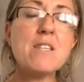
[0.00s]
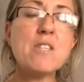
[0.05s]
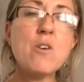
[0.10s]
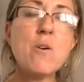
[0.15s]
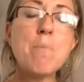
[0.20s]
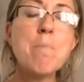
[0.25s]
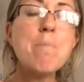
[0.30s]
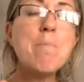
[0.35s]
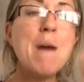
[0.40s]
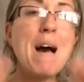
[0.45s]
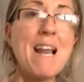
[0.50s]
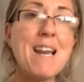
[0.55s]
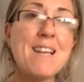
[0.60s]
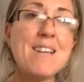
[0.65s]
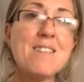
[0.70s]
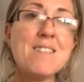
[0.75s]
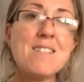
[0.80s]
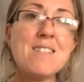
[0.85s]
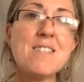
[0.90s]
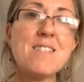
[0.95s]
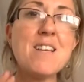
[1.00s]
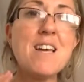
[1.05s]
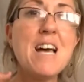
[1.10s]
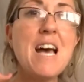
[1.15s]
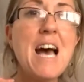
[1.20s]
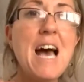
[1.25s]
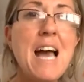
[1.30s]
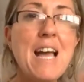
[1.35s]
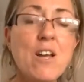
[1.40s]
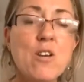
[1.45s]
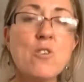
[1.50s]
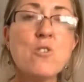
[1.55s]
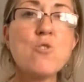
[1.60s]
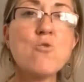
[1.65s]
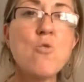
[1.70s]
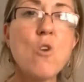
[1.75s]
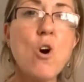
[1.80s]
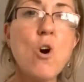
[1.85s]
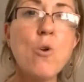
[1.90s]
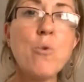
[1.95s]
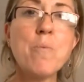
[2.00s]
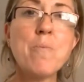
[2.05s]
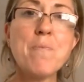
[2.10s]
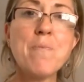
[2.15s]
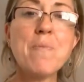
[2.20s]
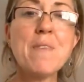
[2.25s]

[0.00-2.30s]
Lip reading: So balance and control.